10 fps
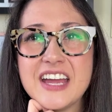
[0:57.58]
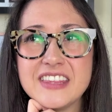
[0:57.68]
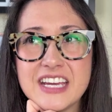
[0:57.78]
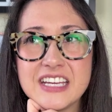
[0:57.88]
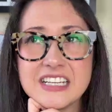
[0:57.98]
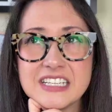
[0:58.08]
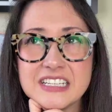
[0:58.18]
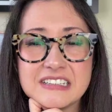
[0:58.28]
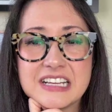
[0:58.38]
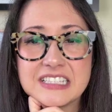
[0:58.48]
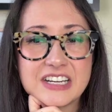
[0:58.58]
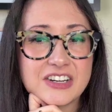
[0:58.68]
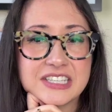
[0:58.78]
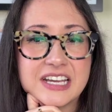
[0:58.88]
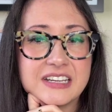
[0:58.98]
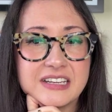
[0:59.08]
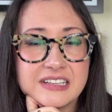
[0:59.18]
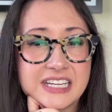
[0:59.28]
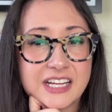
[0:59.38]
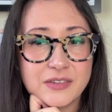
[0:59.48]
And then, as Tara said,
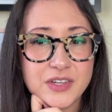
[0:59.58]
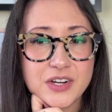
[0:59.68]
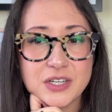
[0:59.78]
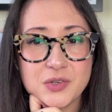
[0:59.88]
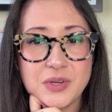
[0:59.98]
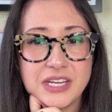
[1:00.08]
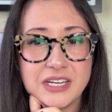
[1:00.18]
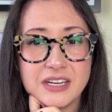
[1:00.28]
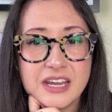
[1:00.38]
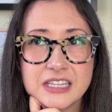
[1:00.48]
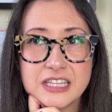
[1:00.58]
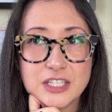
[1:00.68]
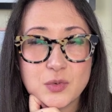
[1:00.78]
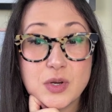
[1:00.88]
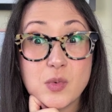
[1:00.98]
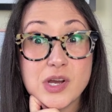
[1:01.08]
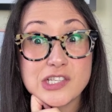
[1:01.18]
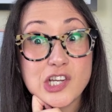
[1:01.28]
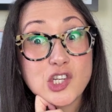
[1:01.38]
Tale of the Heart Queen. This one was a